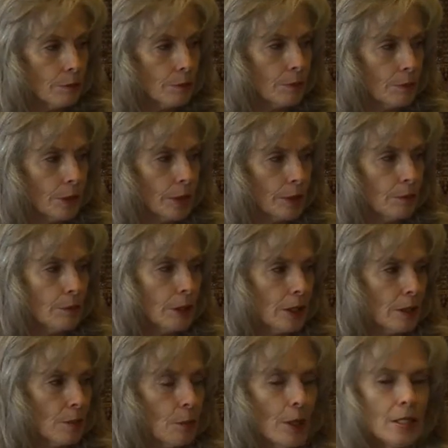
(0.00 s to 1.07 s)
where, where
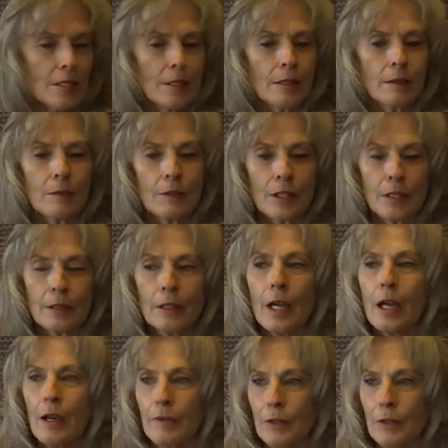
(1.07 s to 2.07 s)
it wasn't with love.